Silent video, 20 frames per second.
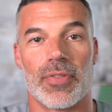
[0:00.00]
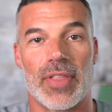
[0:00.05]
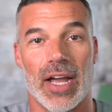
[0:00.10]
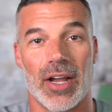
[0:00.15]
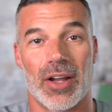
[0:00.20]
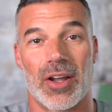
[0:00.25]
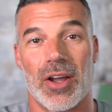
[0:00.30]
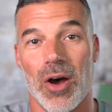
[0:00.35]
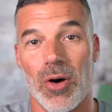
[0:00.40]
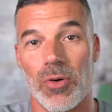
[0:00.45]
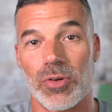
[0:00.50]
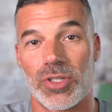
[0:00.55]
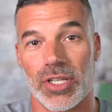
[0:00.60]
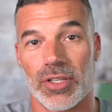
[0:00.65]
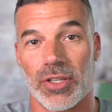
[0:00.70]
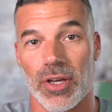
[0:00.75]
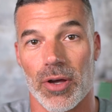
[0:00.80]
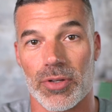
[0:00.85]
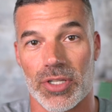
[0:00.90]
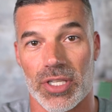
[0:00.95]
that go to
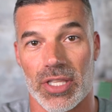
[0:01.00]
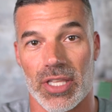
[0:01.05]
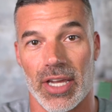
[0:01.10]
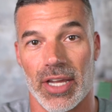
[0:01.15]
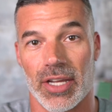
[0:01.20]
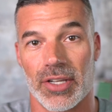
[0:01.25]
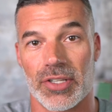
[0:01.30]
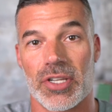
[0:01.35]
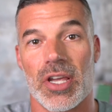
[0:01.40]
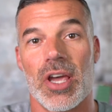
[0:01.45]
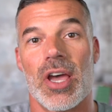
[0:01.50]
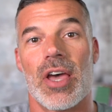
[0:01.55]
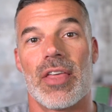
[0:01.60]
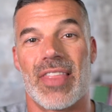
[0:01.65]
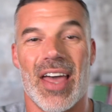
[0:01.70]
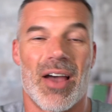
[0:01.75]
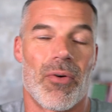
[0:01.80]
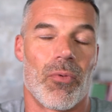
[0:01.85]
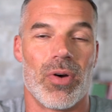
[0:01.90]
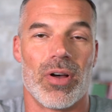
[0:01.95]
those things
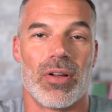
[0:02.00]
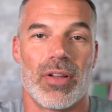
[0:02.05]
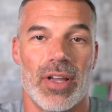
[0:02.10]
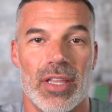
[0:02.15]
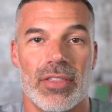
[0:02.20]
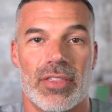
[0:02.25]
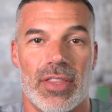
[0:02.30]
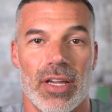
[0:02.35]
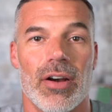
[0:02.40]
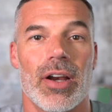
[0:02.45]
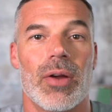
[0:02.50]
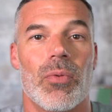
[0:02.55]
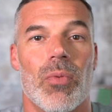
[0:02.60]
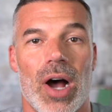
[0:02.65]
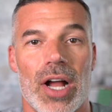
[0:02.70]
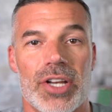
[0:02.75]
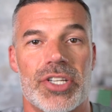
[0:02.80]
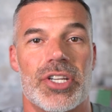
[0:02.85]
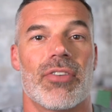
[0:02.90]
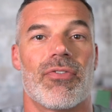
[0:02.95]
that will, in theory,
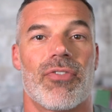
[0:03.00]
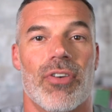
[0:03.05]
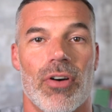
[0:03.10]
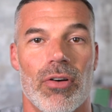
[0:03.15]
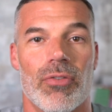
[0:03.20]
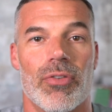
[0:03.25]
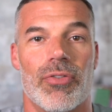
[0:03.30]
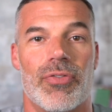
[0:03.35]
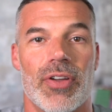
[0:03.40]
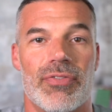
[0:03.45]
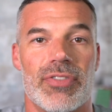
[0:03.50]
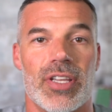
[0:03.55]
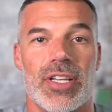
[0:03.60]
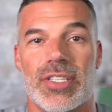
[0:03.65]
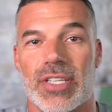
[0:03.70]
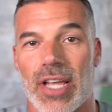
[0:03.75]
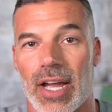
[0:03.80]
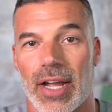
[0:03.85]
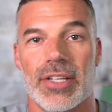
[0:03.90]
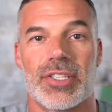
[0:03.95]
watch it for over 15
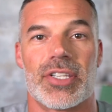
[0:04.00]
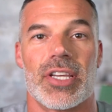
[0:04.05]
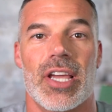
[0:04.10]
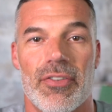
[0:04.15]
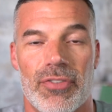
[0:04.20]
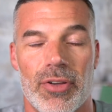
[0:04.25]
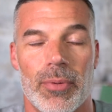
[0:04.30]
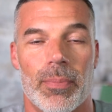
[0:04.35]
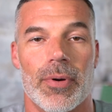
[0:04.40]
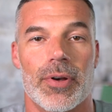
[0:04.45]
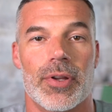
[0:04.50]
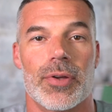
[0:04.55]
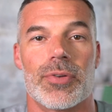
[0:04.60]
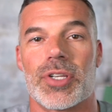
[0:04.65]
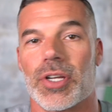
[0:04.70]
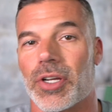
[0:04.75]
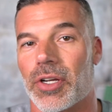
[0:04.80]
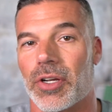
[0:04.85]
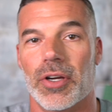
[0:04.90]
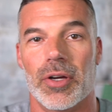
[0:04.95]
seconds if you produce
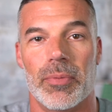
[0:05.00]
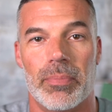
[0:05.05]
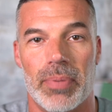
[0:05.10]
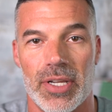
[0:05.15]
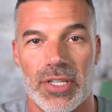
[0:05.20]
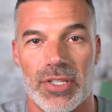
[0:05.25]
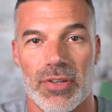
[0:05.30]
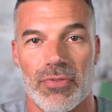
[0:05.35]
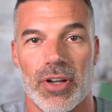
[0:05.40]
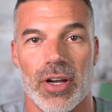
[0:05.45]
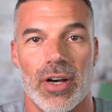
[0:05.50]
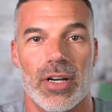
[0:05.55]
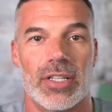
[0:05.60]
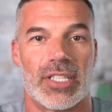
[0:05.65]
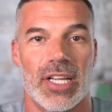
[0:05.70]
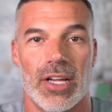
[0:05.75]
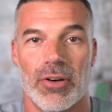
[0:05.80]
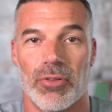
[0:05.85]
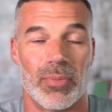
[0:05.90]
a good piece of content.